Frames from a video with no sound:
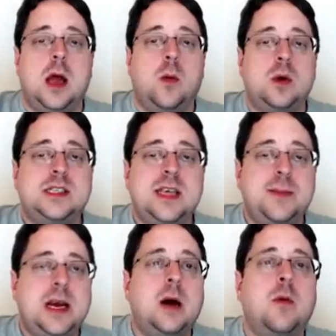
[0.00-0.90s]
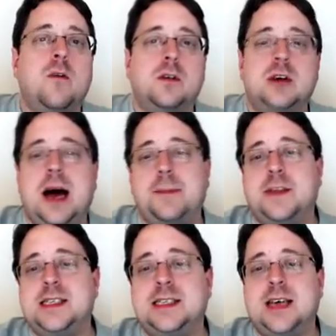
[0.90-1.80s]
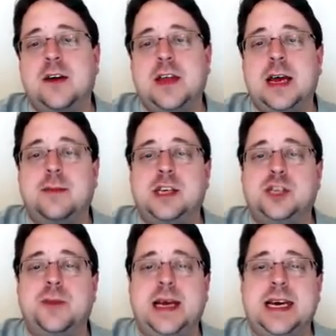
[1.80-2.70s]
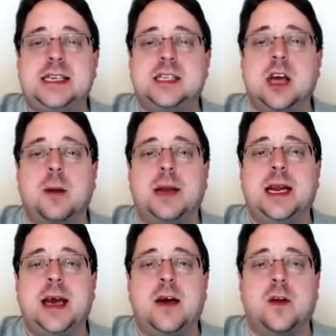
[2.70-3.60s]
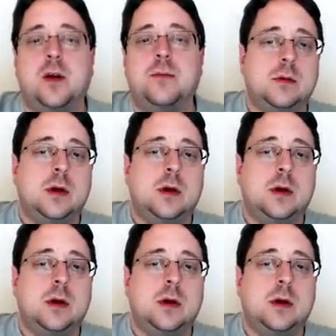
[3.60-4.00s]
And once they become overlapped, this is how the image begins coming together.